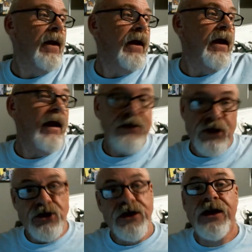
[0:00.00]
It's a
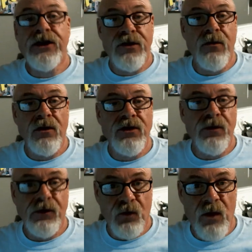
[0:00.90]

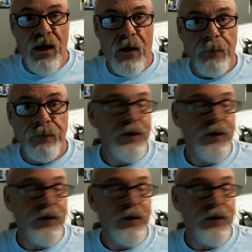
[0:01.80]
GE202 as well,